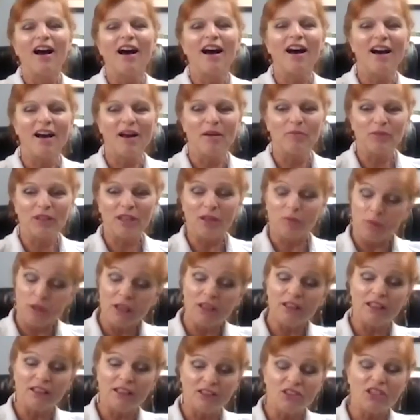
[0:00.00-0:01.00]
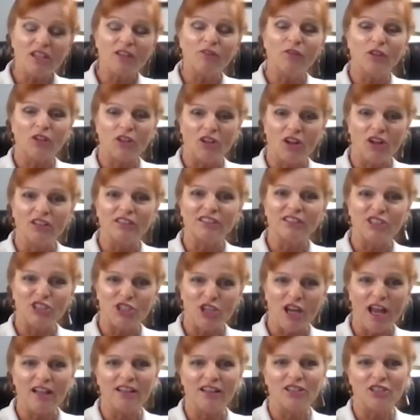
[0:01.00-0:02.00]
um, can be a little difficult and
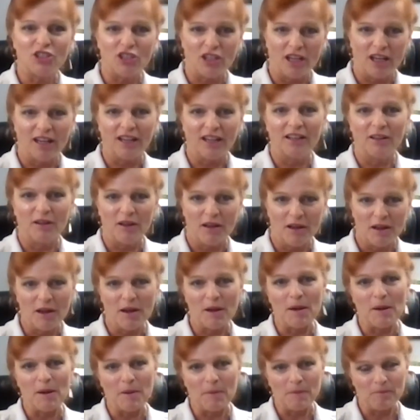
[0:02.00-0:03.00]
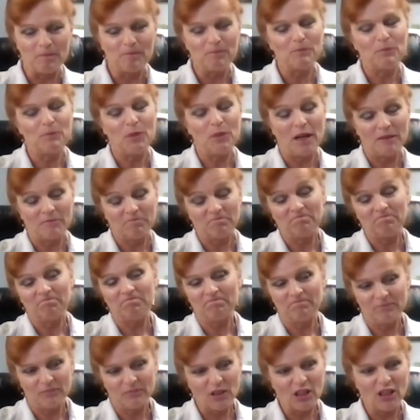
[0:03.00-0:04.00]
challenging. Um, but,
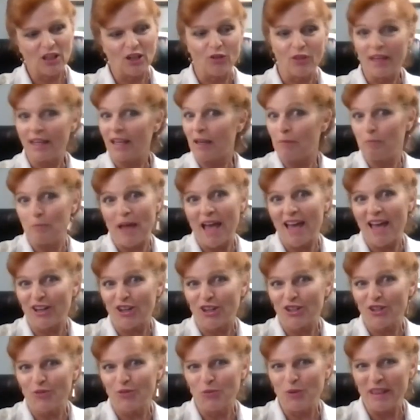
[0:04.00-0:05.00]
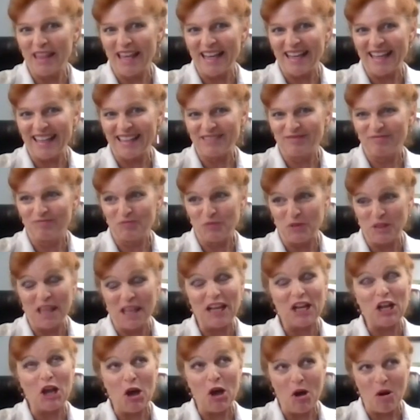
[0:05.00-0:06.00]
you know, they get better when they get, when
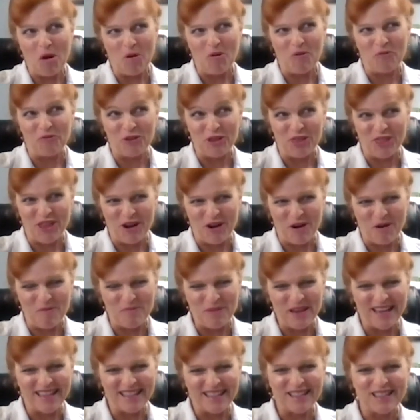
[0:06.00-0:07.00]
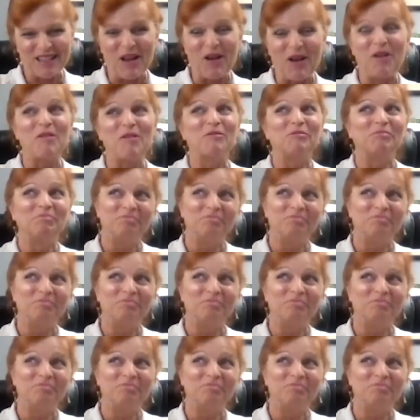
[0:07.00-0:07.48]
they go for therapy. So